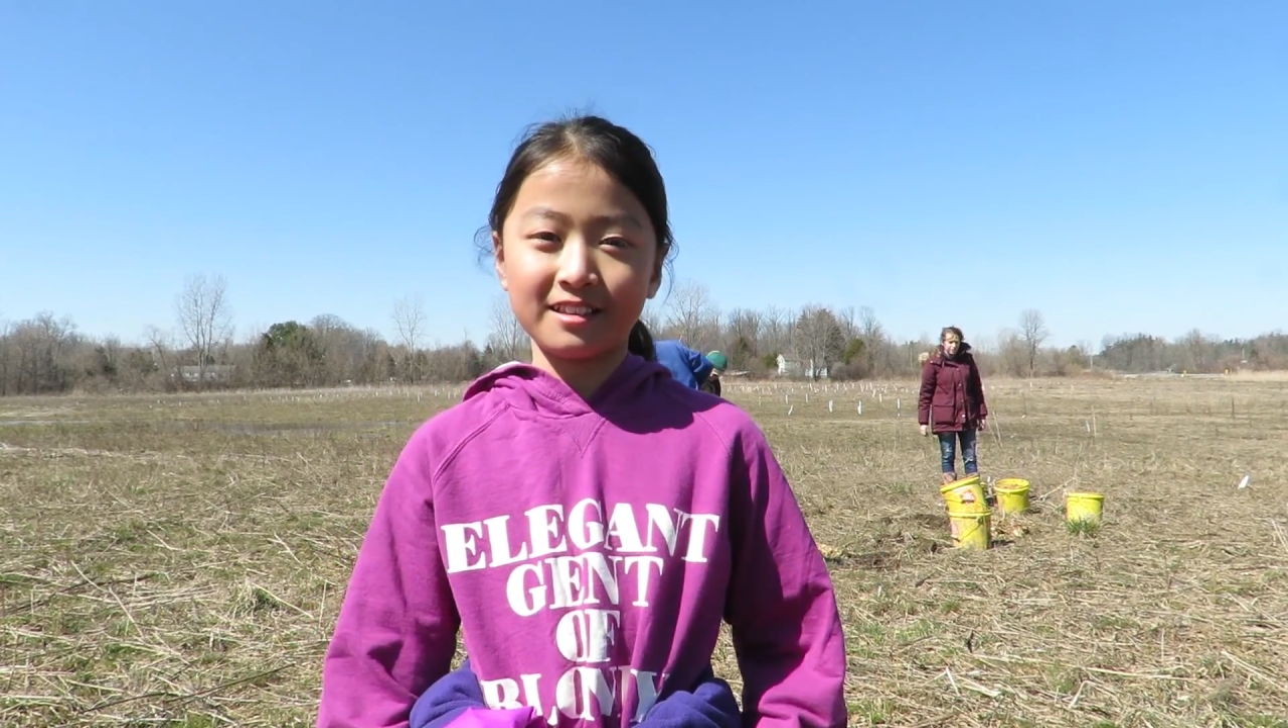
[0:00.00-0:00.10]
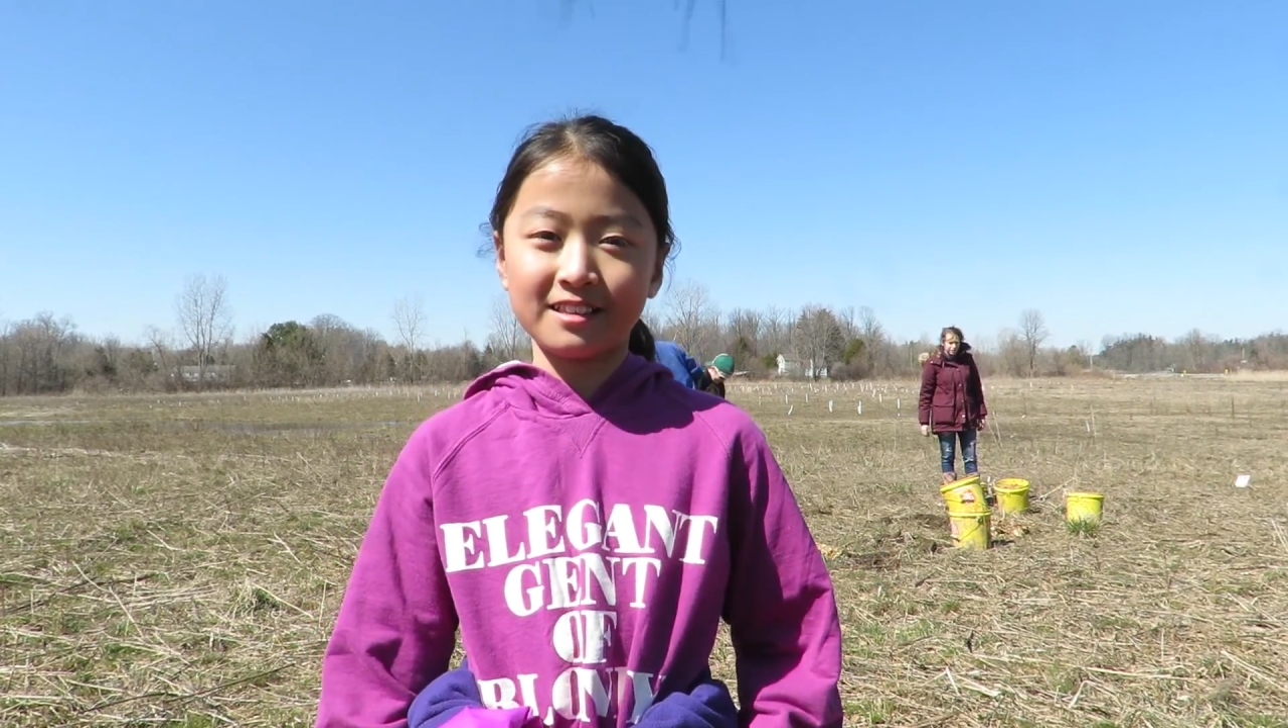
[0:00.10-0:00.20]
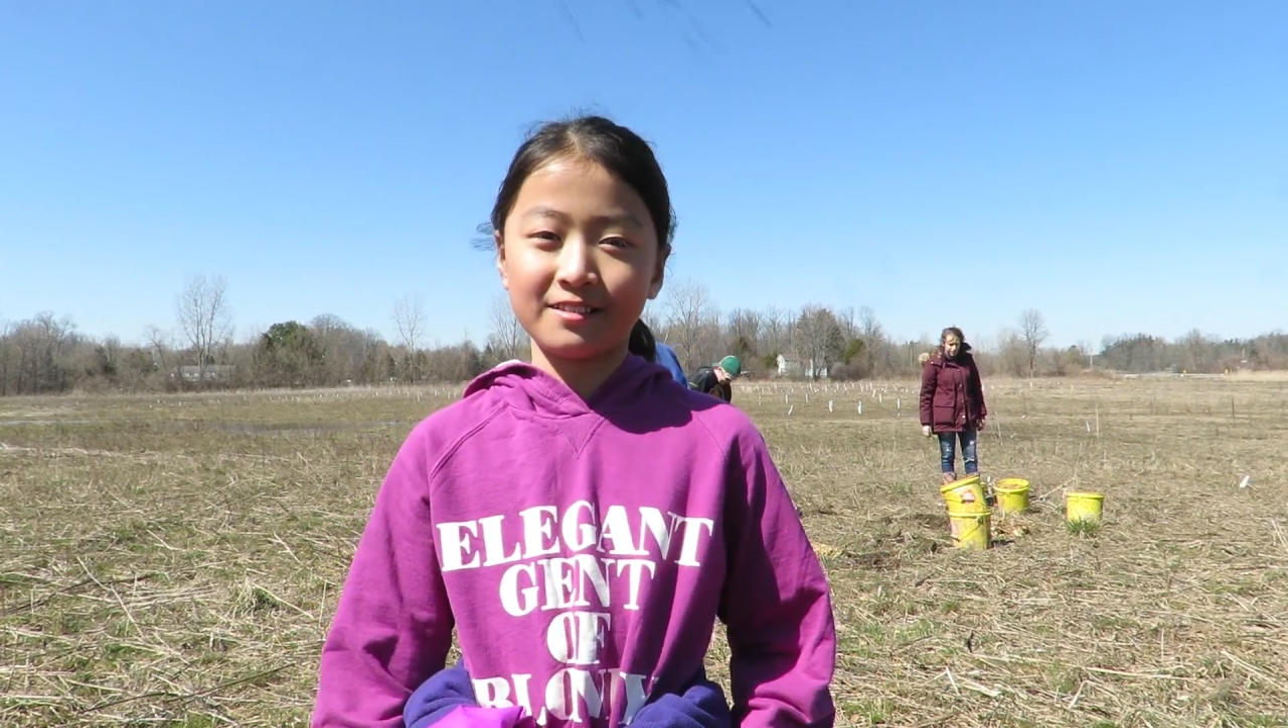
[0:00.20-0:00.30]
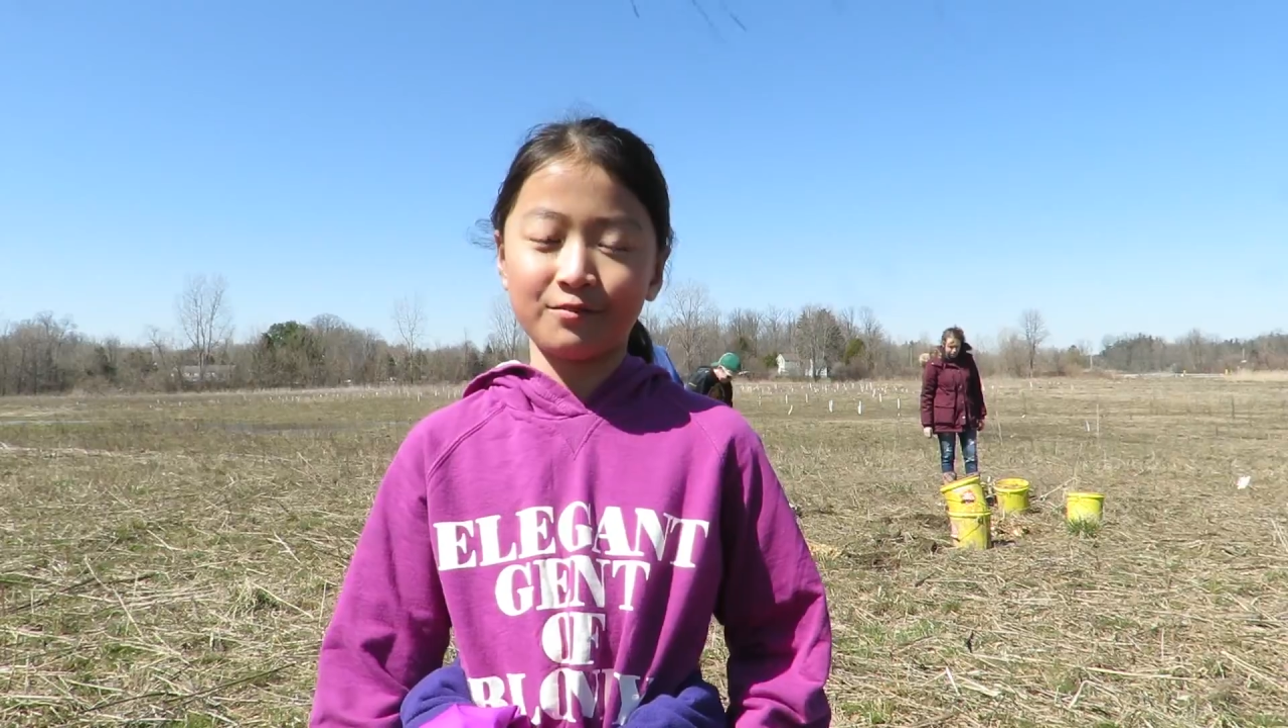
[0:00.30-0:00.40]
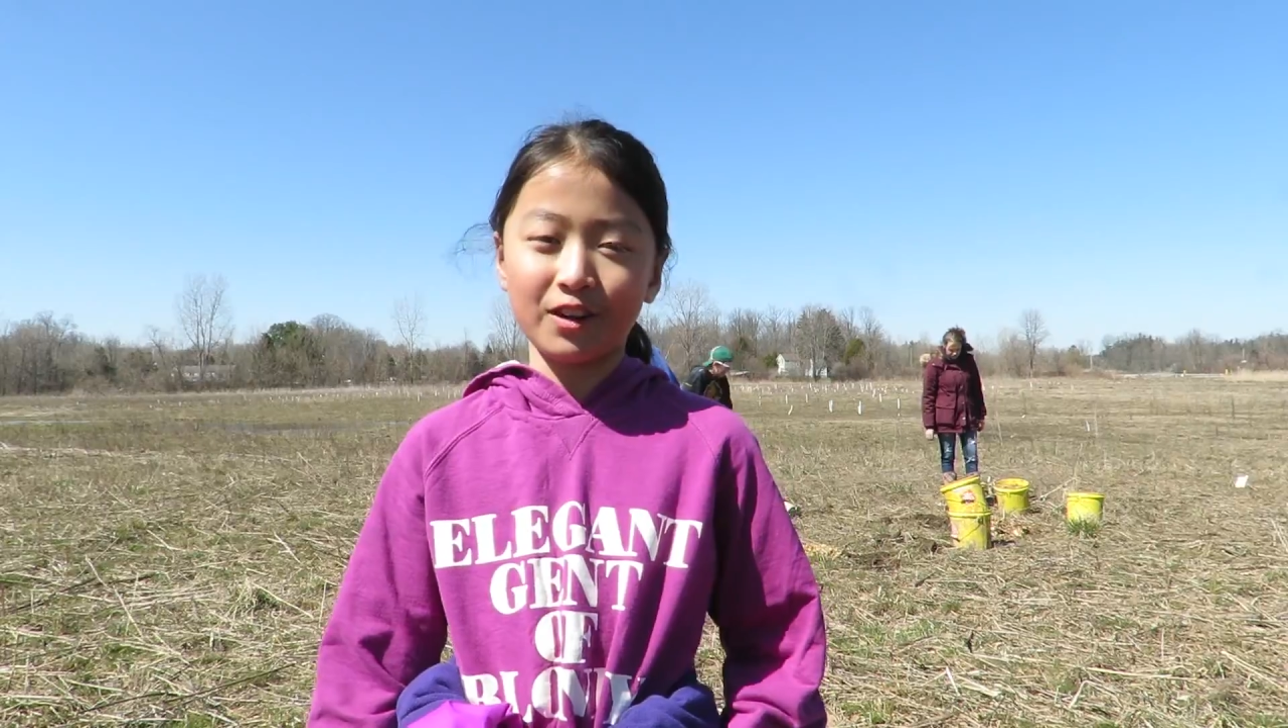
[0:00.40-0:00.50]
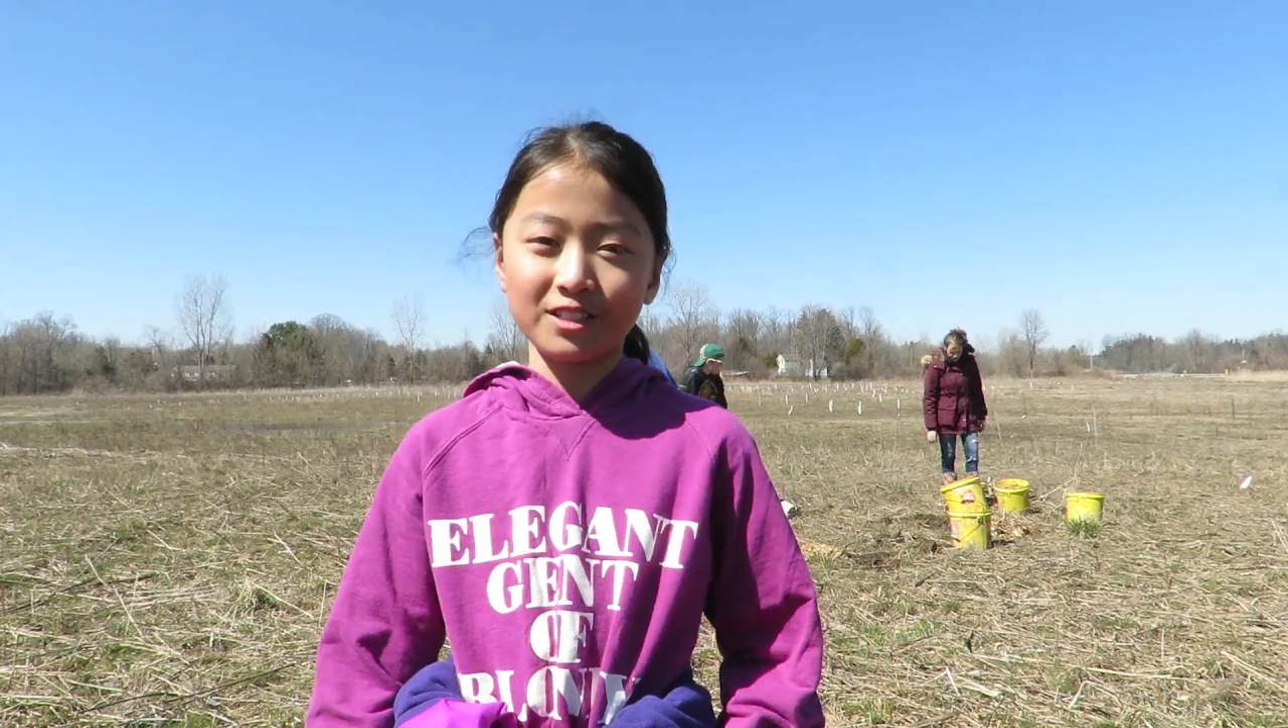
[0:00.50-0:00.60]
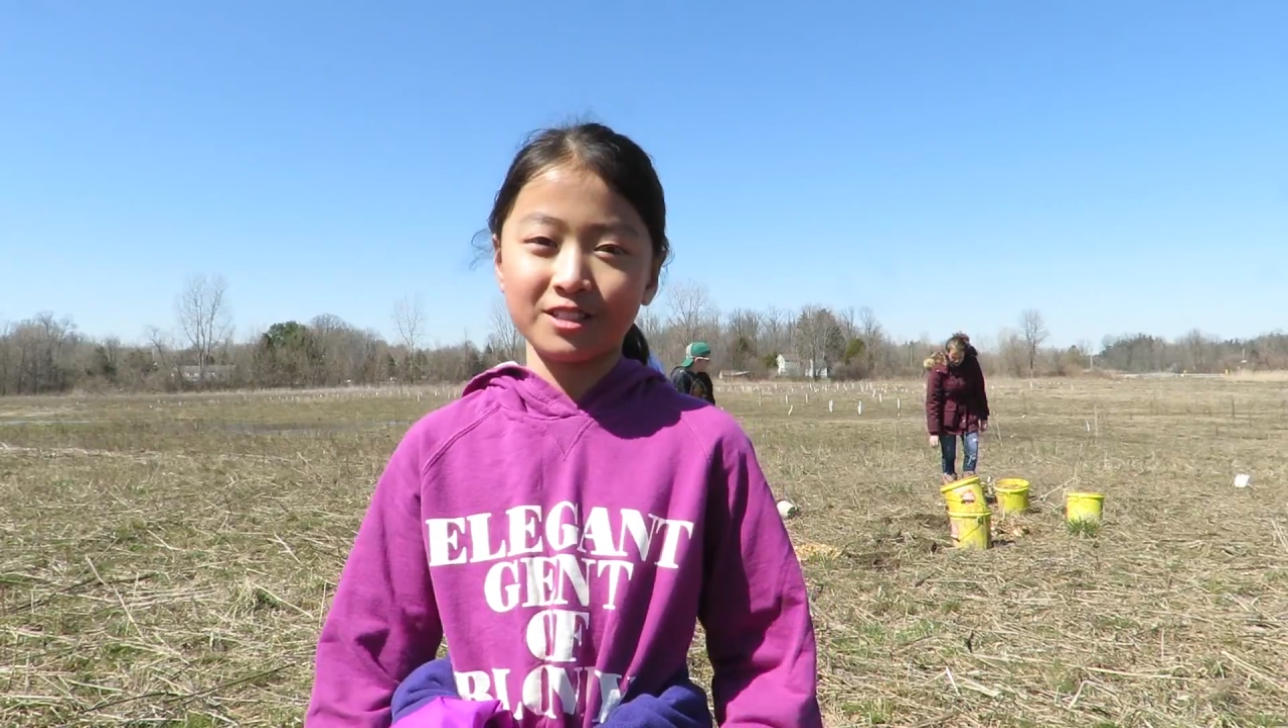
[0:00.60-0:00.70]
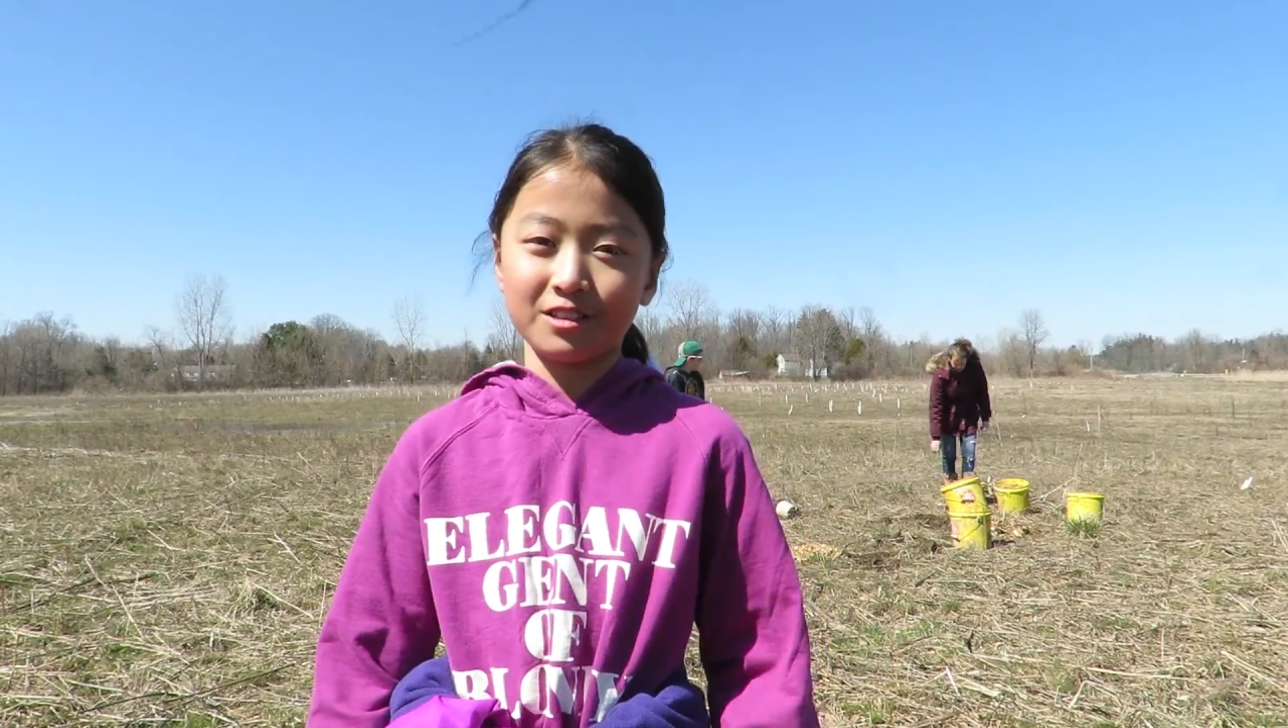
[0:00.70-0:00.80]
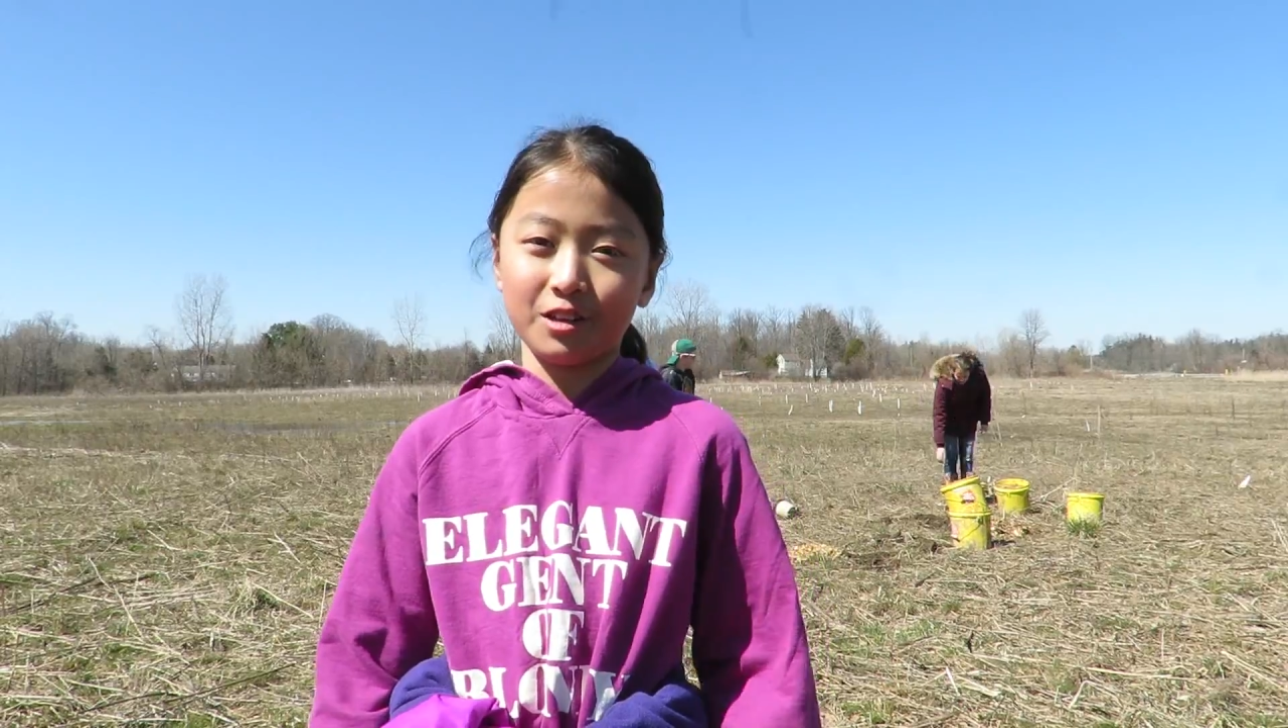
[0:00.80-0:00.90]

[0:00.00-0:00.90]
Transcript: fun to